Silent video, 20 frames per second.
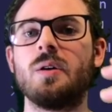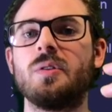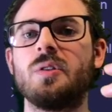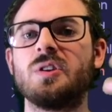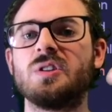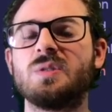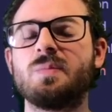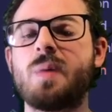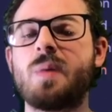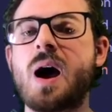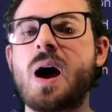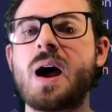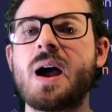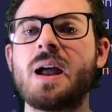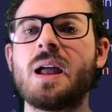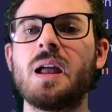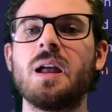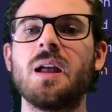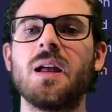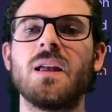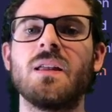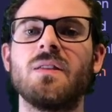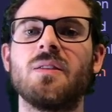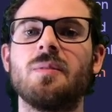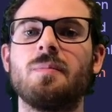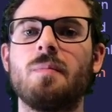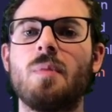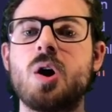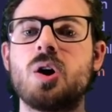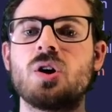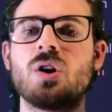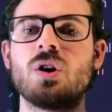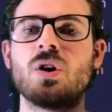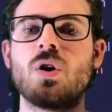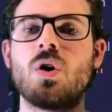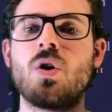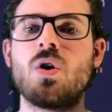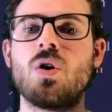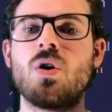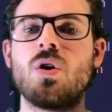spy, get the mock
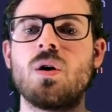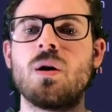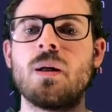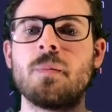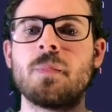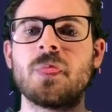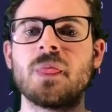call,